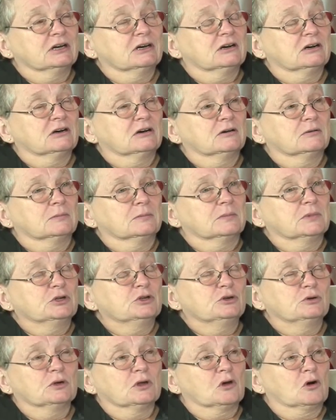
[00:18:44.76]
Um,
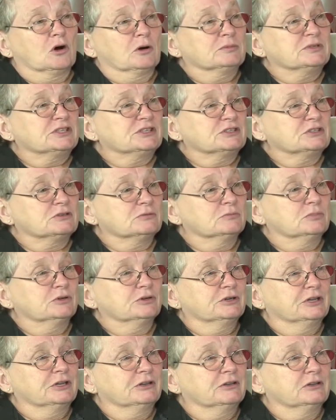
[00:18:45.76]
new alarm system
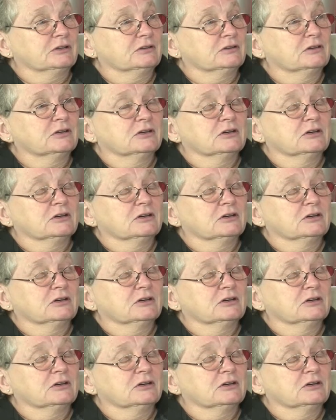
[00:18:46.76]
put in.